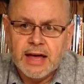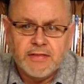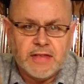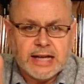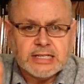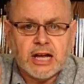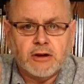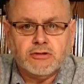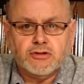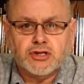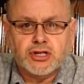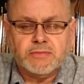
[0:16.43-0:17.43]
That's how
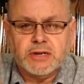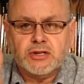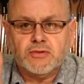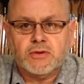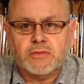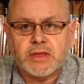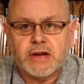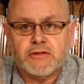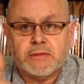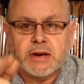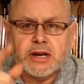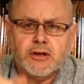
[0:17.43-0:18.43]
you should be doing with
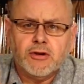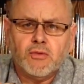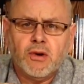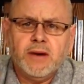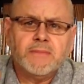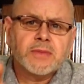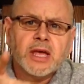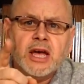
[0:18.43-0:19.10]
everybody. You know what?